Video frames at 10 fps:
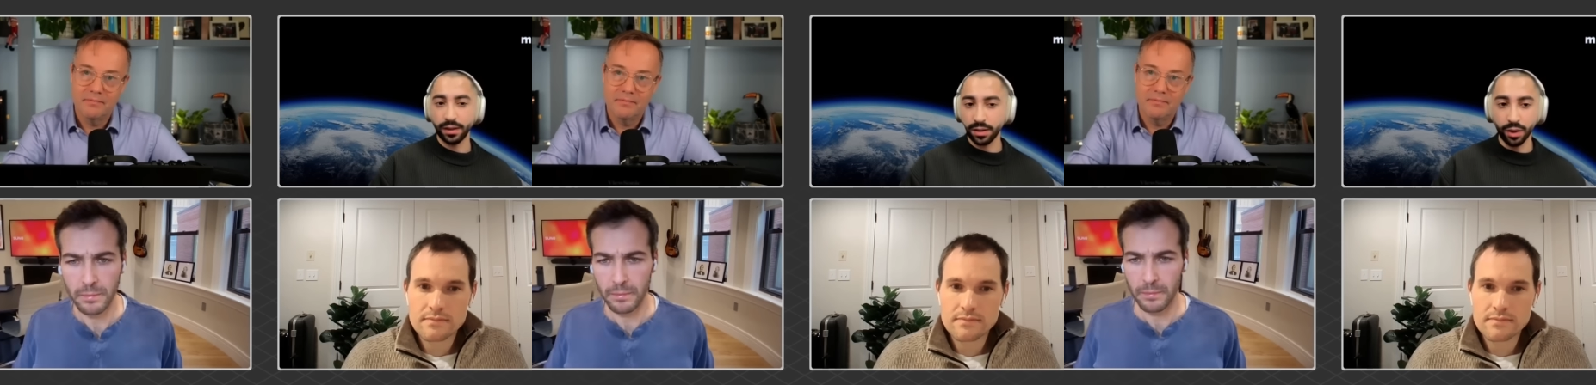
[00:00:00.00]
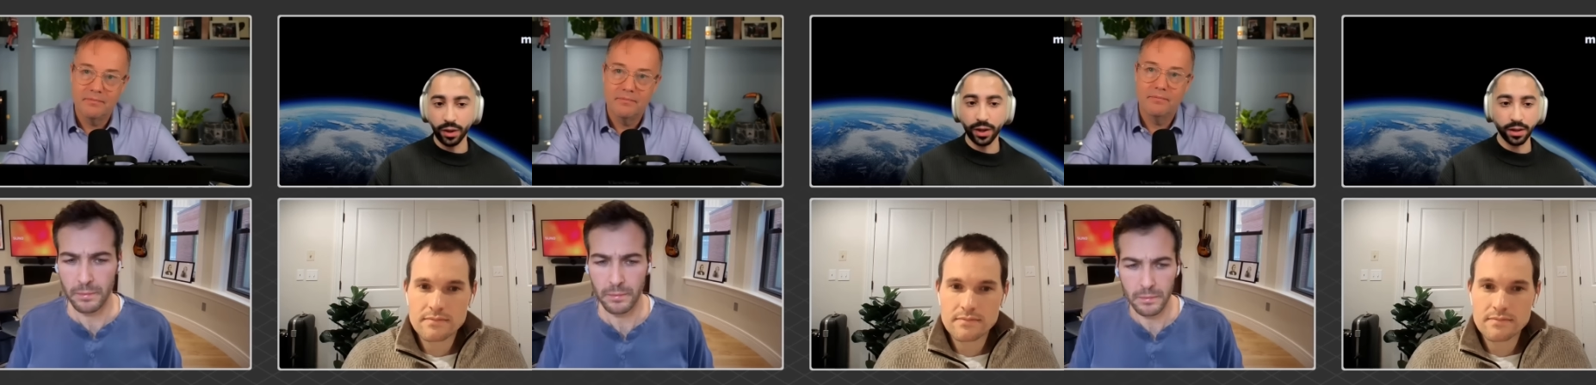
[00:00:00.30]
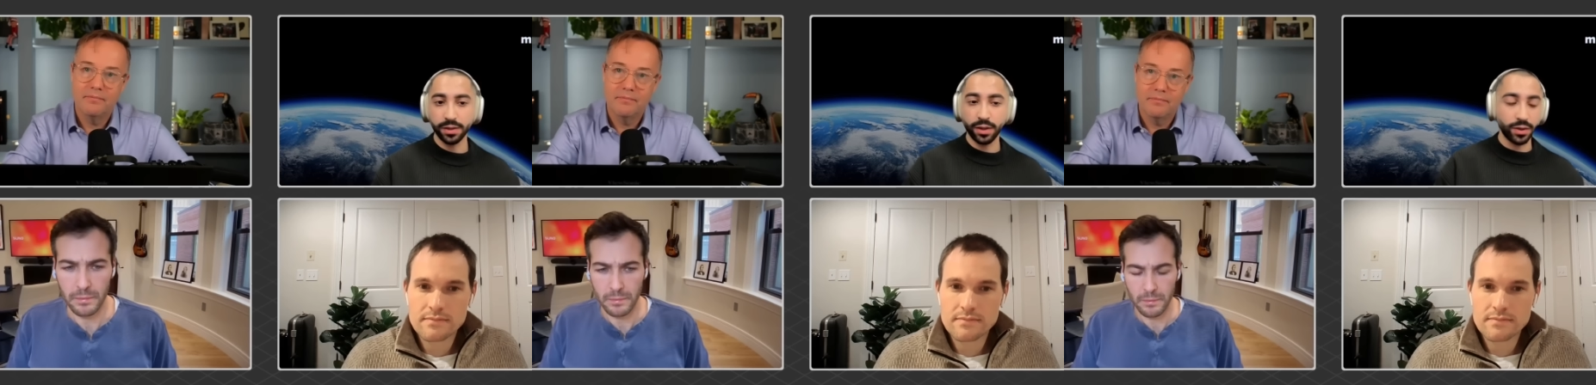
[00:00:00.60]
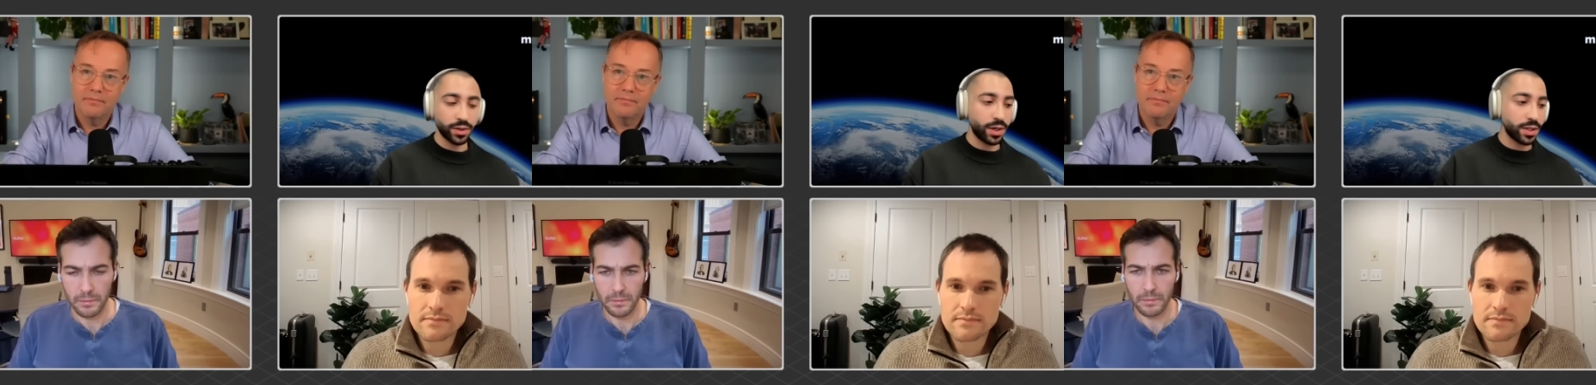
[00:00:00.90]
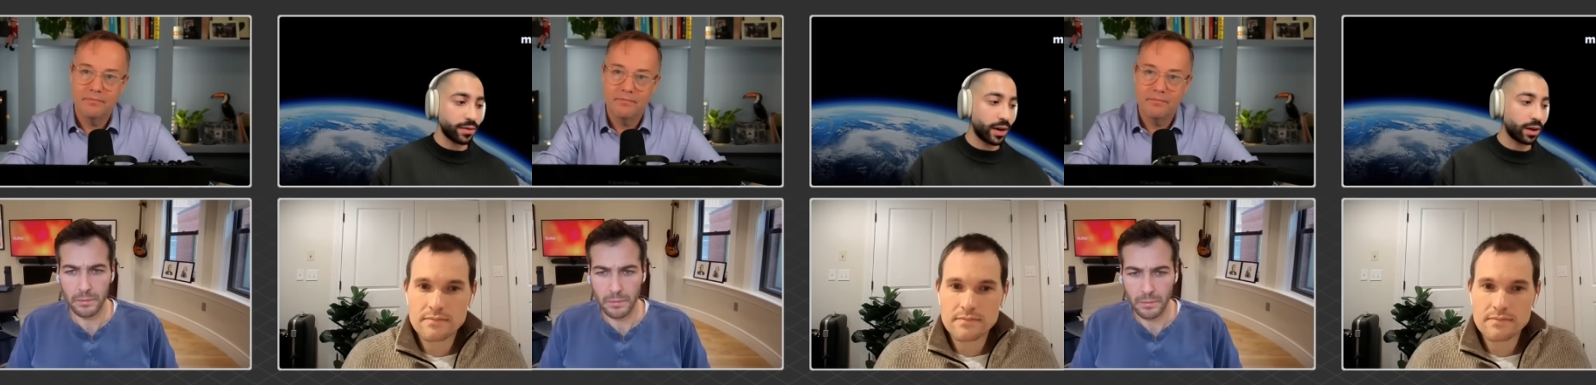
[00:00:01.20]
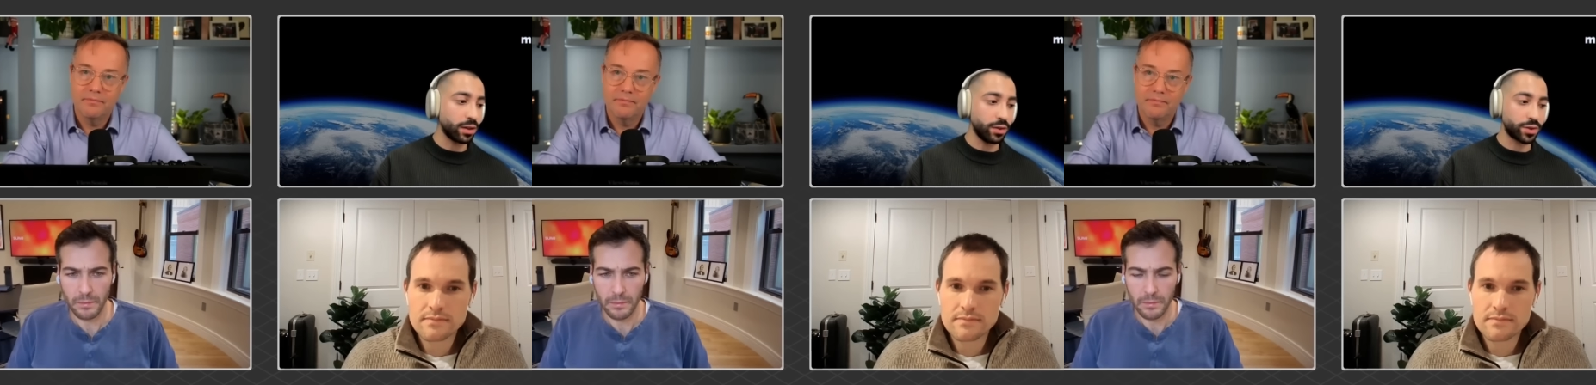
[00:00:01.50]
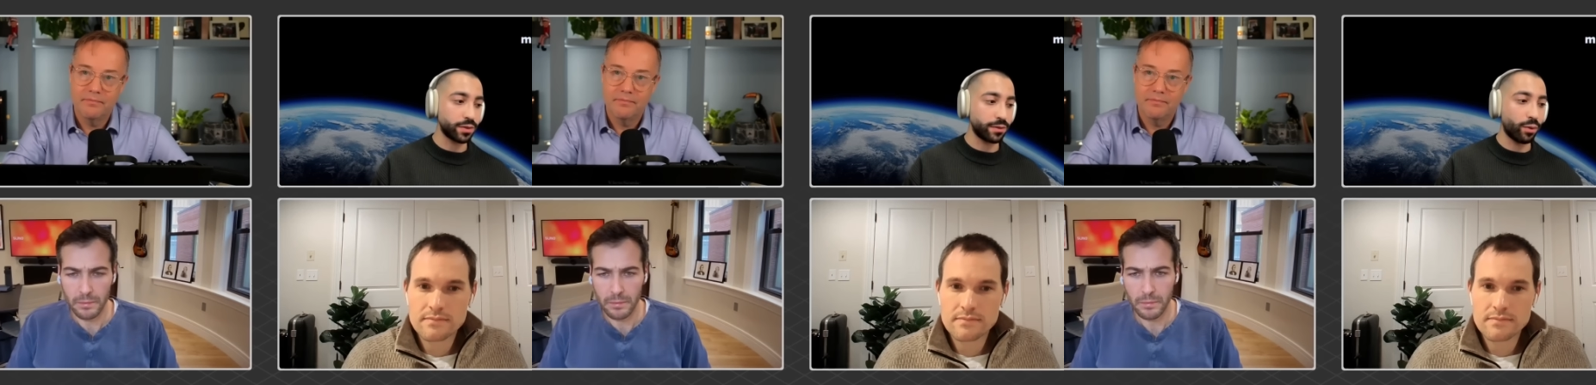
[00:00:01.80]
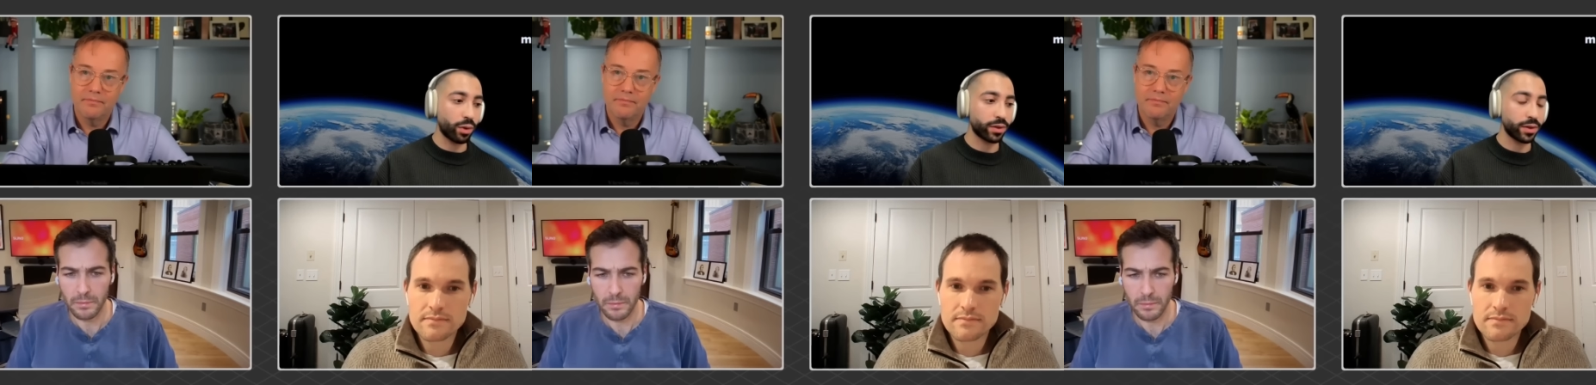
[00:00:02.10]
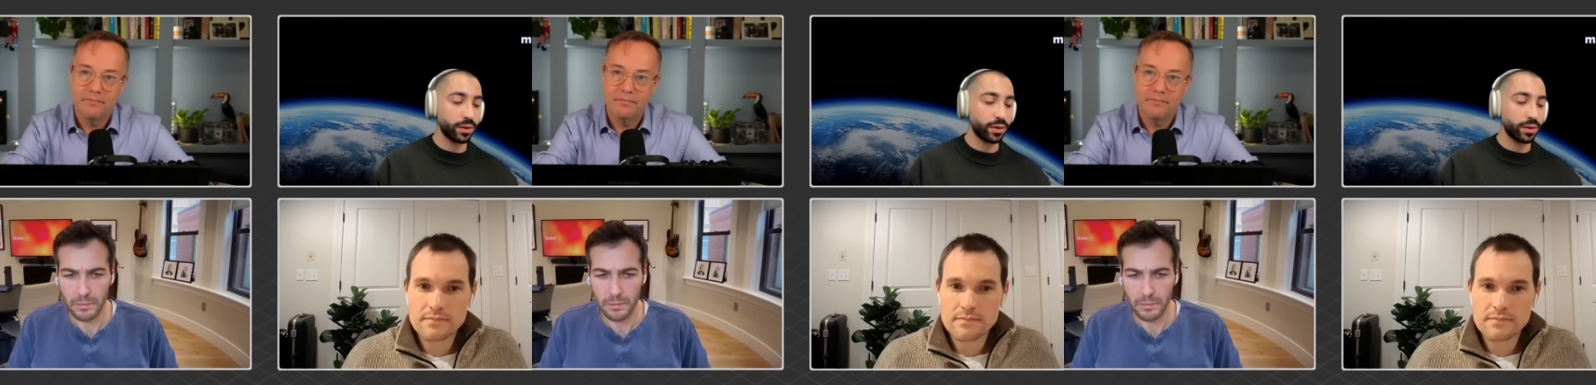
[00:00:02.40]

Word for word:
Speaker 1: And coding, you know, is a, is a very close fourth.